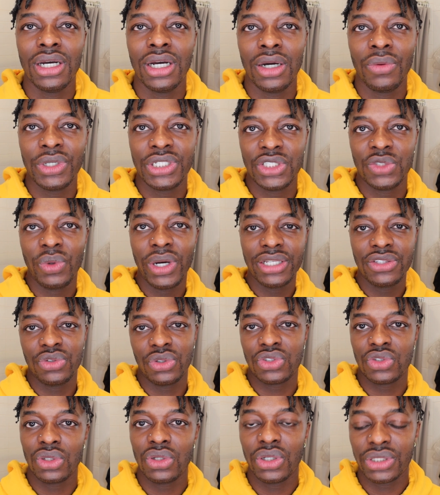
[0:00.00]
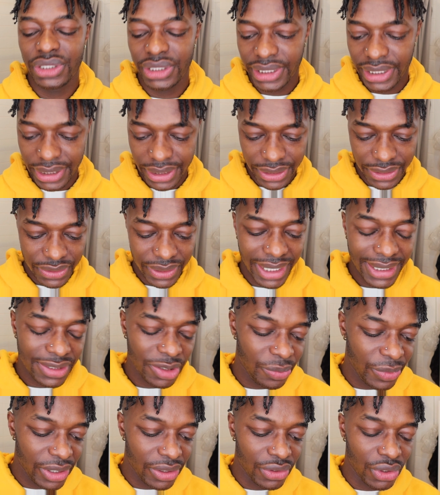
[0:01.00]
which is why it took so long to get here. So that's
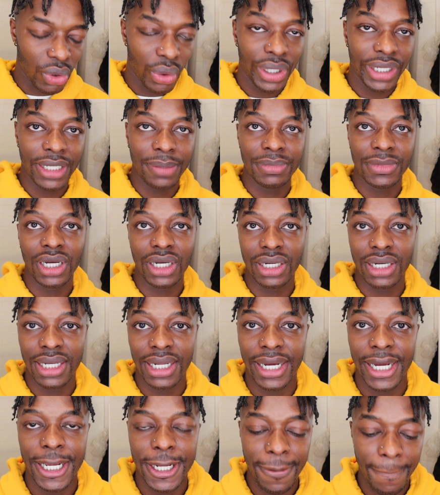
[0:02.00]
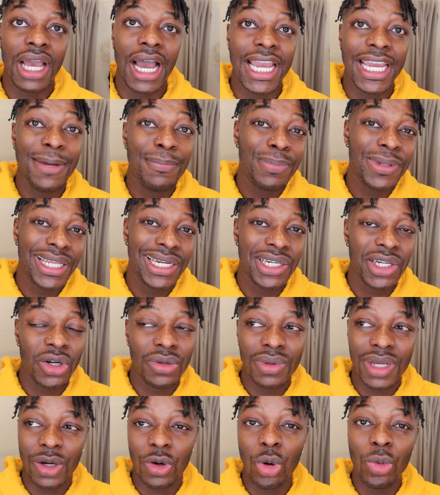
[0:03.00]
a bit annoying, I'm not gonna lie. I am planning on
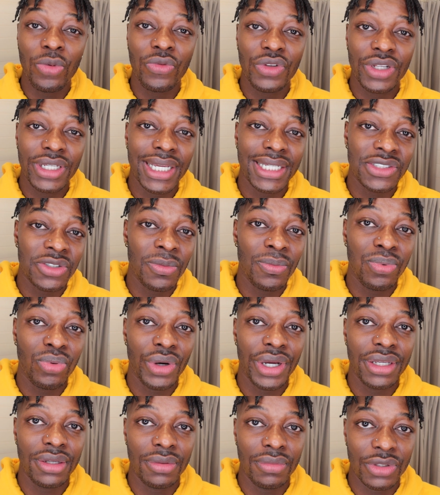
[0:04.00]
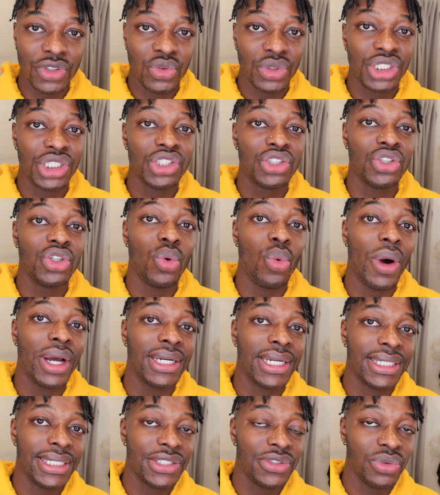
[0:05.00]
hopefully at some point switching to the
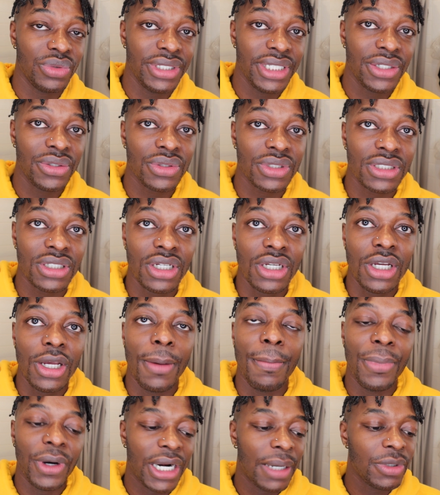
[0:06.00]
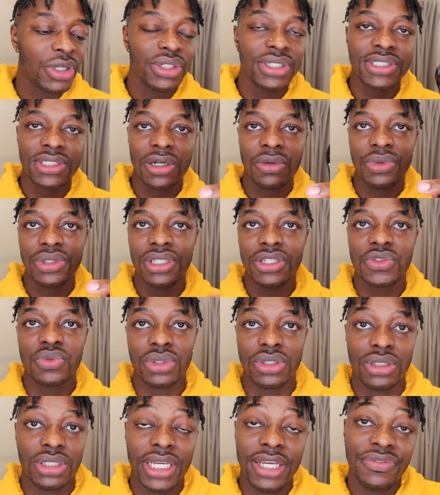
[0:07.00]
192 needles, but I'm gonna start with this
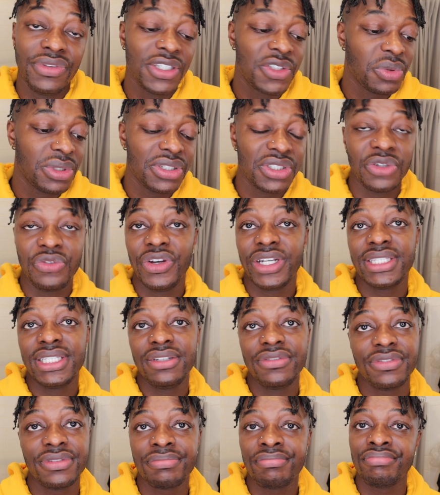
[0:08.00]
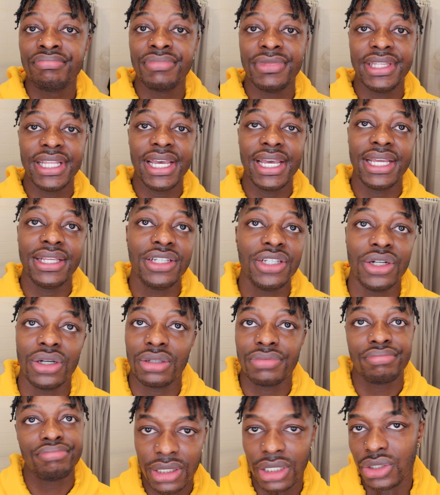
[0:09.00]
one. If this one is effective, then
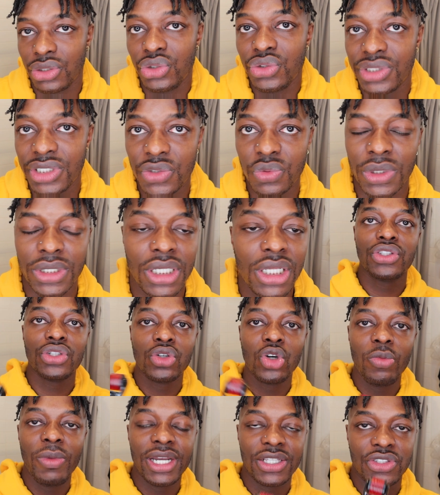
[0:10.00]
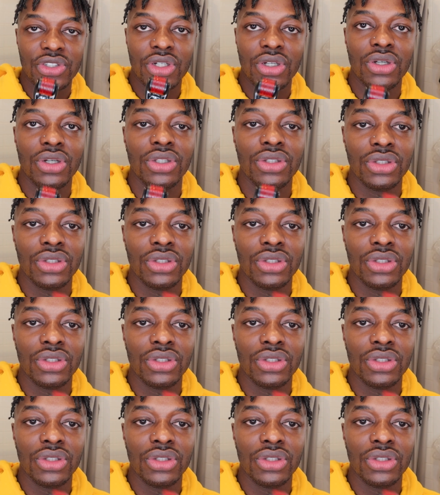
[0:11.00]
I'll use this one. To go back to